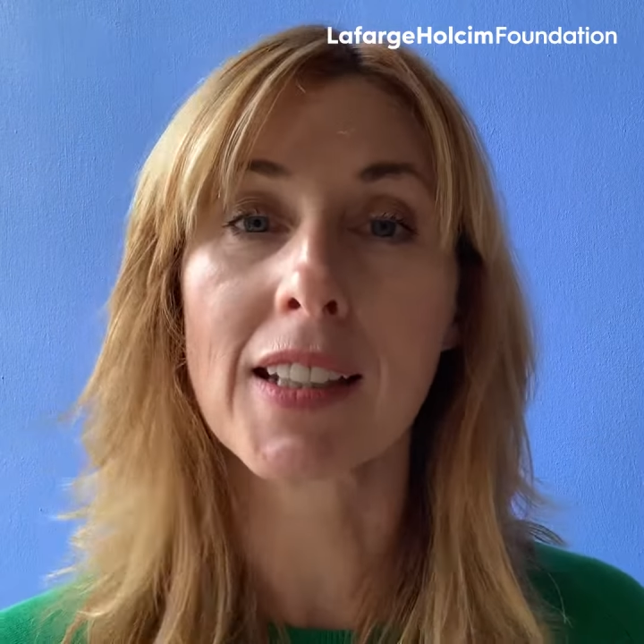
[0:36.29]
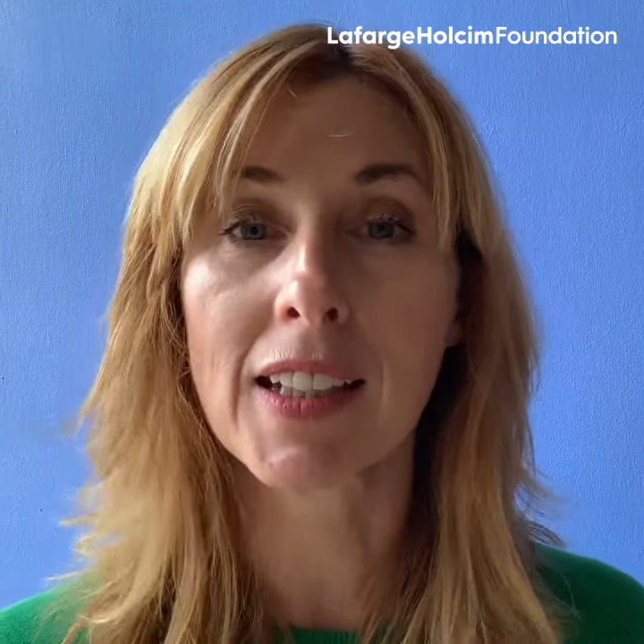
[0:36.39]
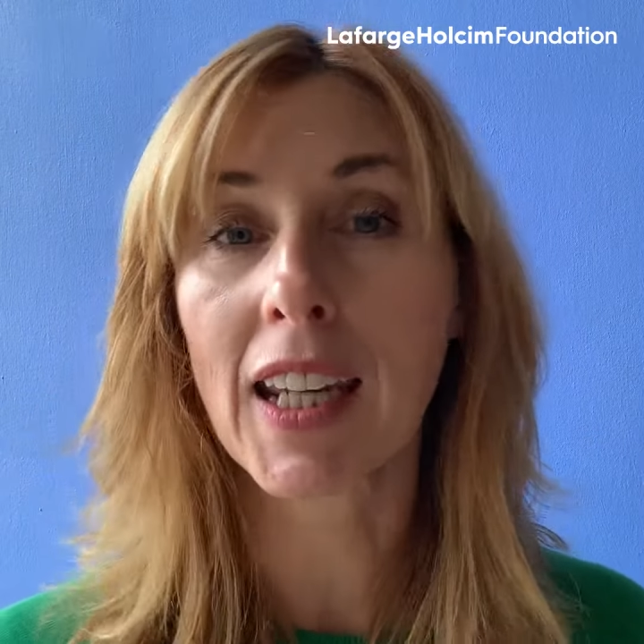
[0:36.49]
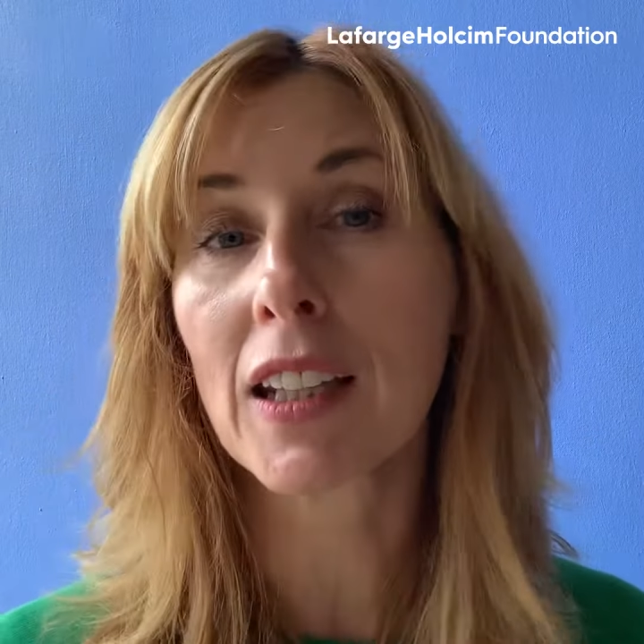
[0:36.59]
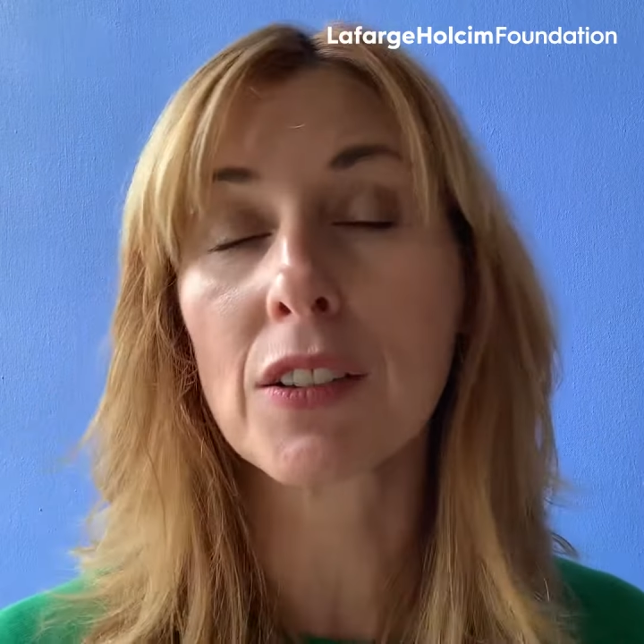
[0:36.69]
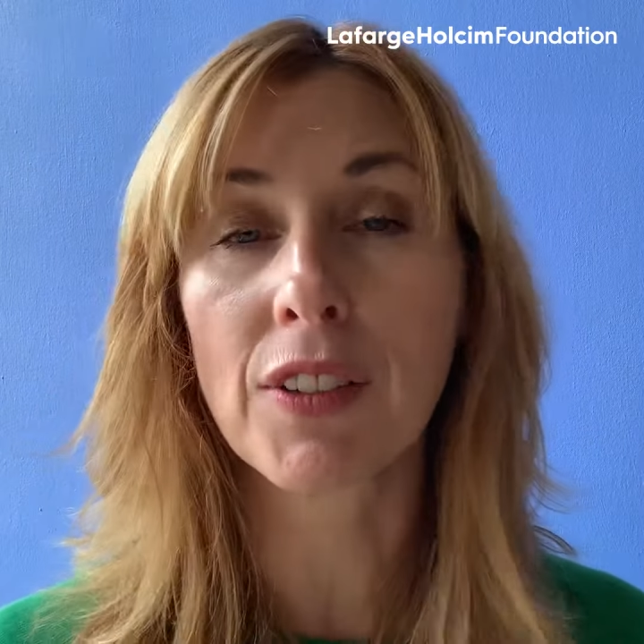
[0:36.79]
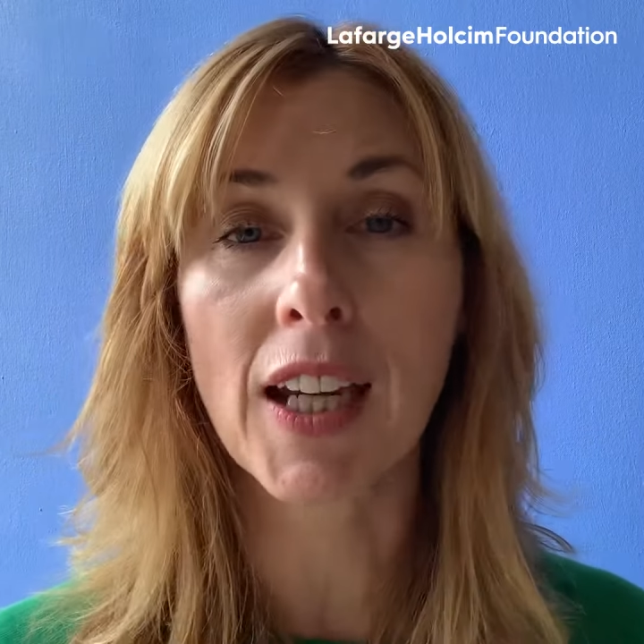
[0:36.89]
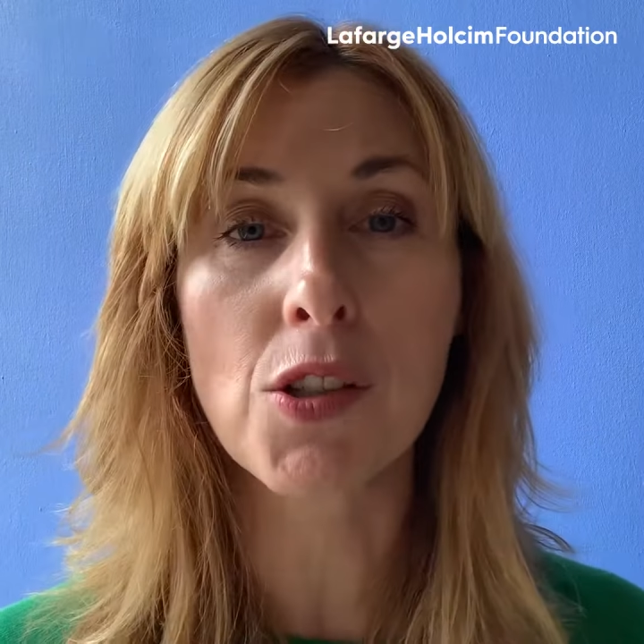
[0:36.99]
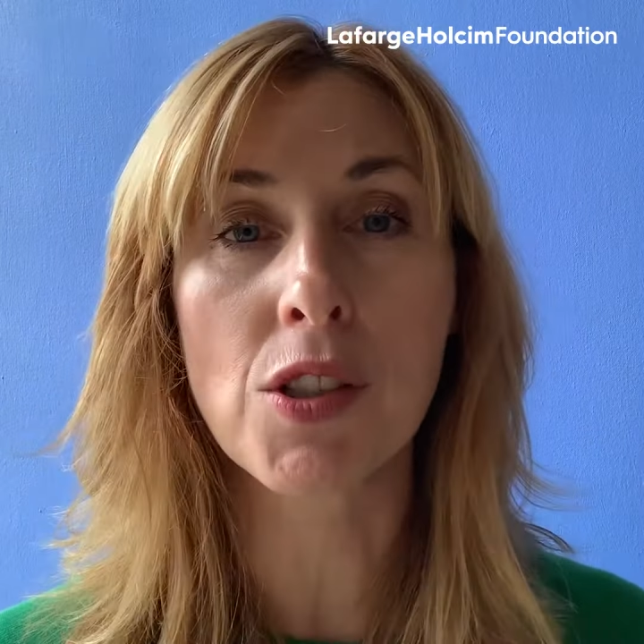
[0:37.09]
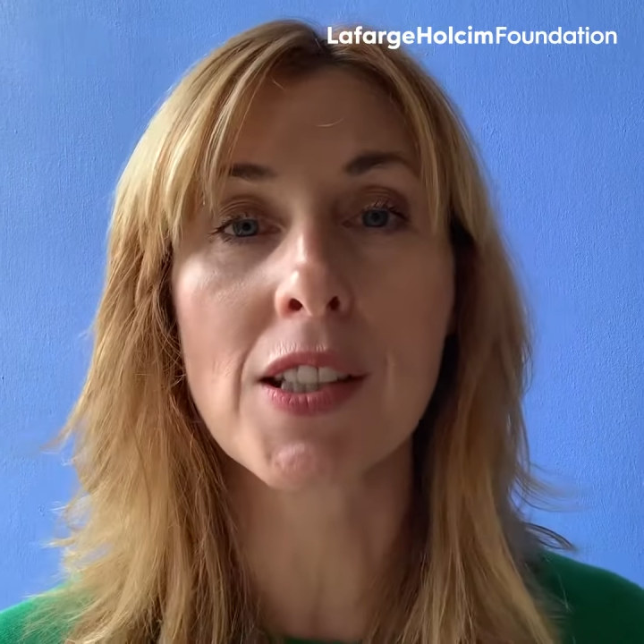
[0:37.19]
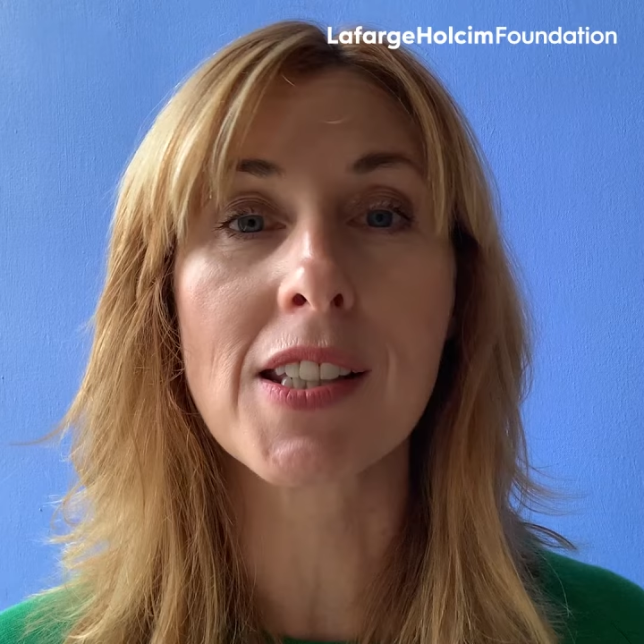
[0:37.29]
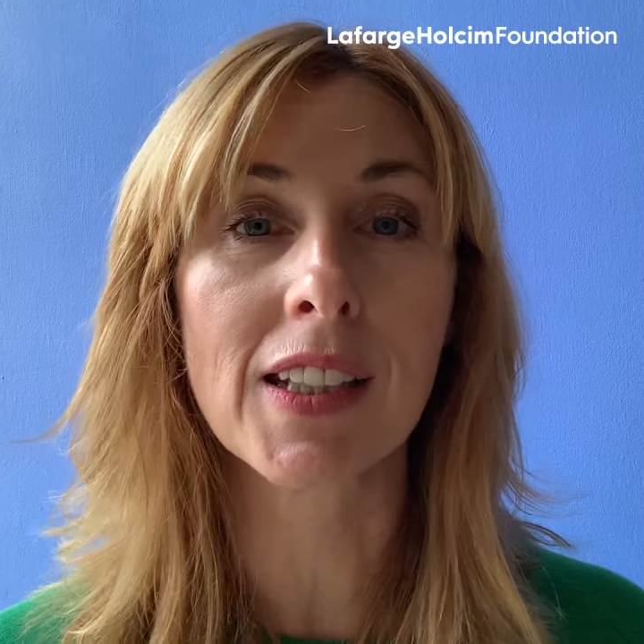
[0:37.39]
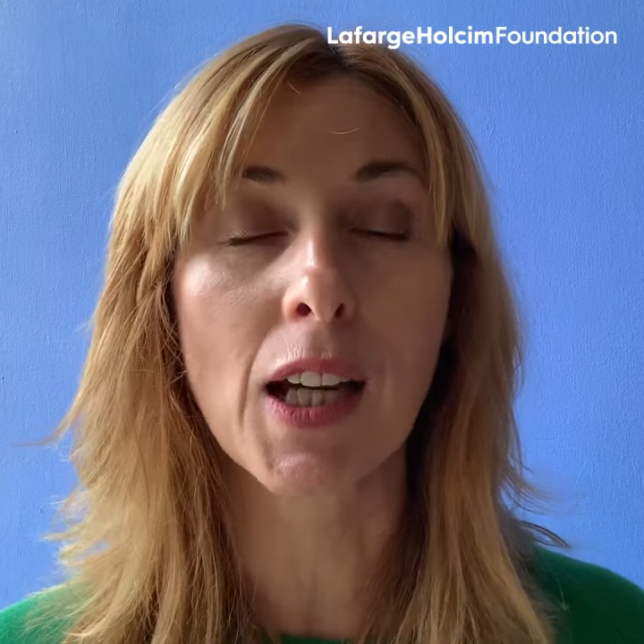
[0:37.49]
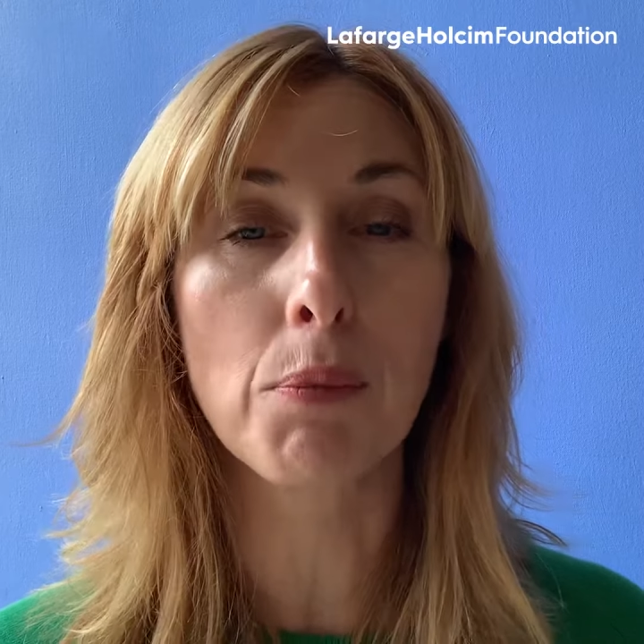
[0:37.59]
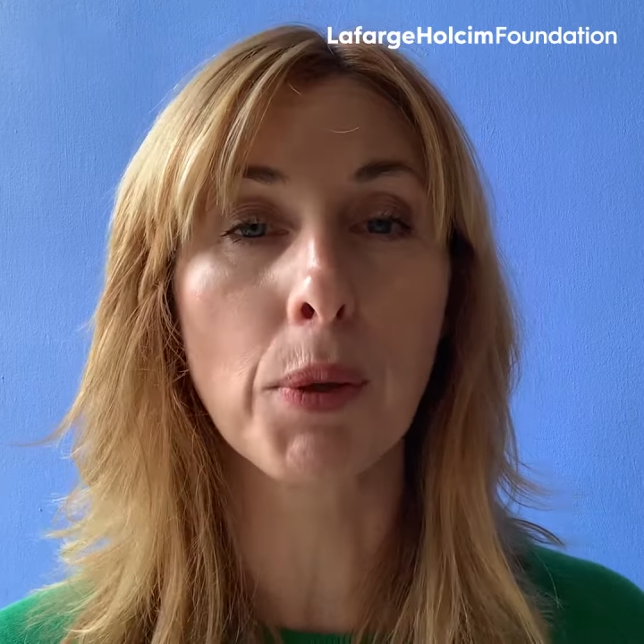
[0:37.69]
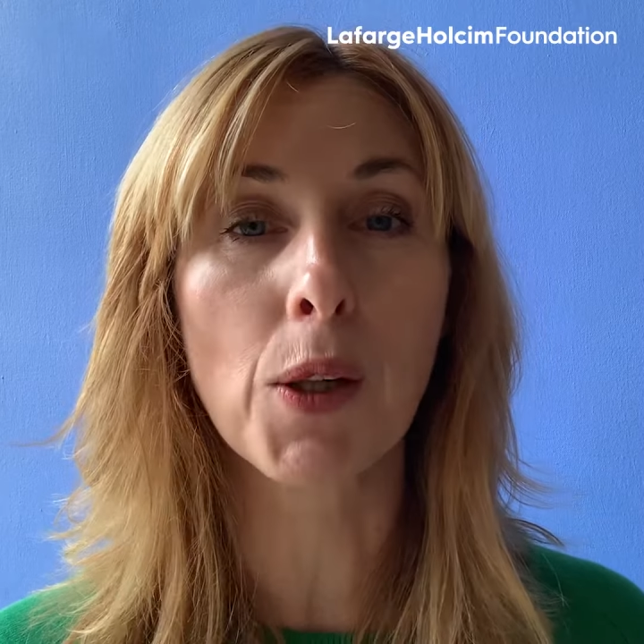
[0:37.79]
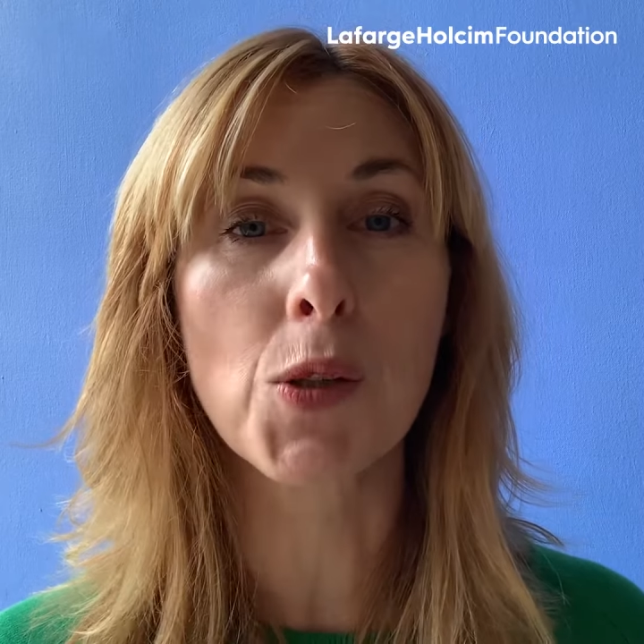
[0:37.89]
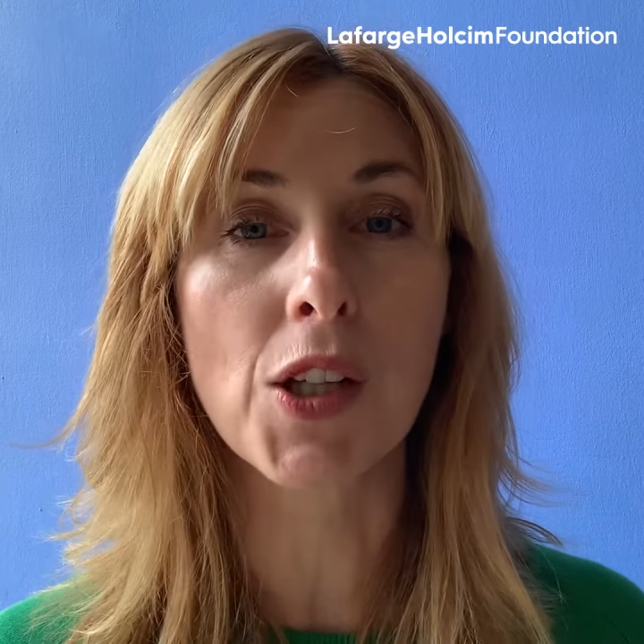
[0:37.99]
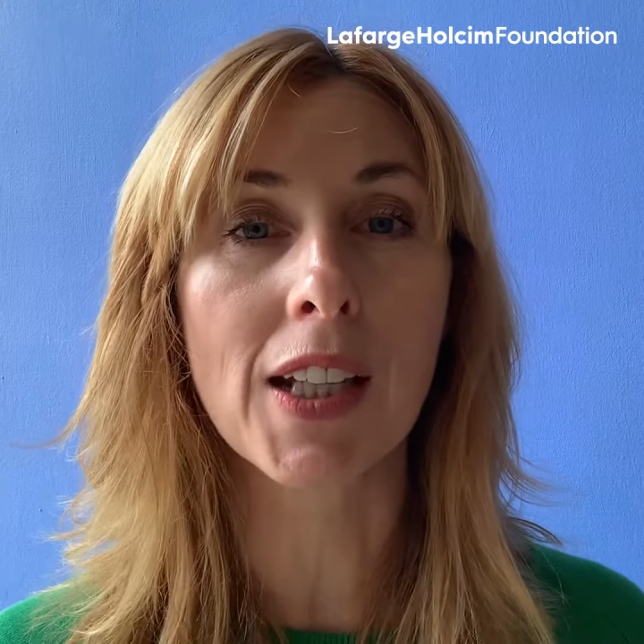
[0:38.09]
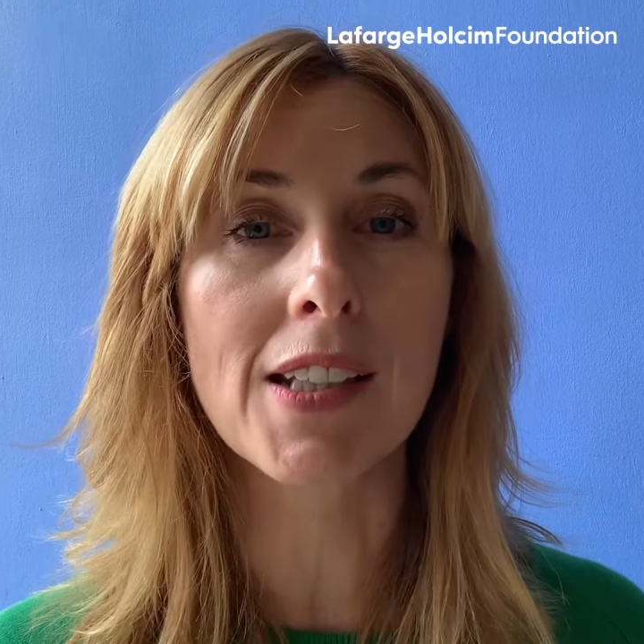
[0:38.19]
and innovations in our
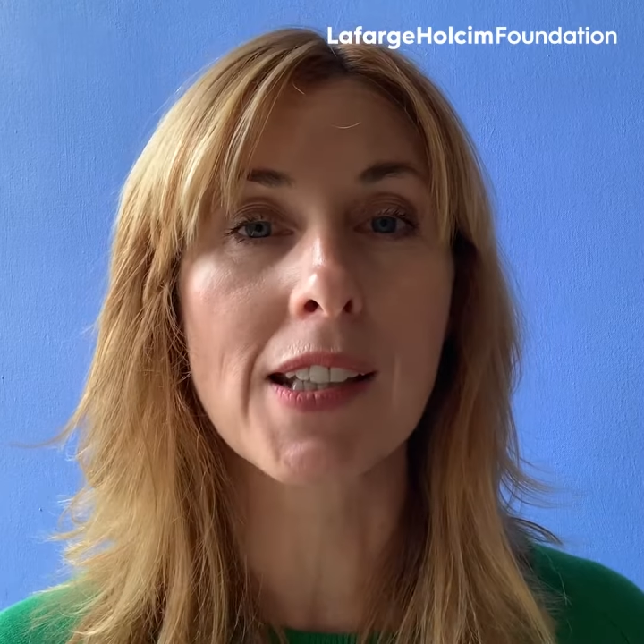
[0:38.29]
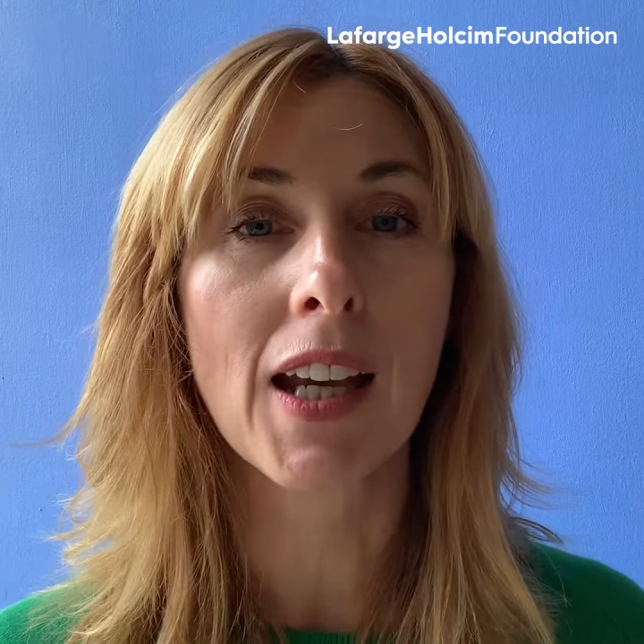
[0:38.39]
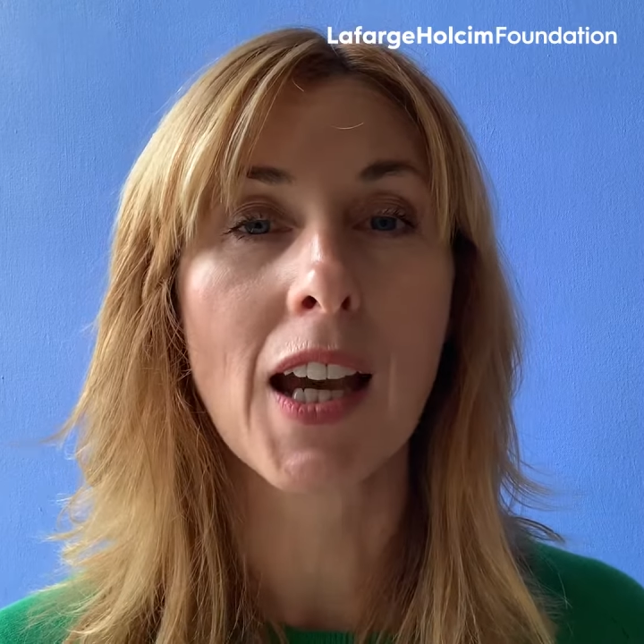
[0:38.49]
projects,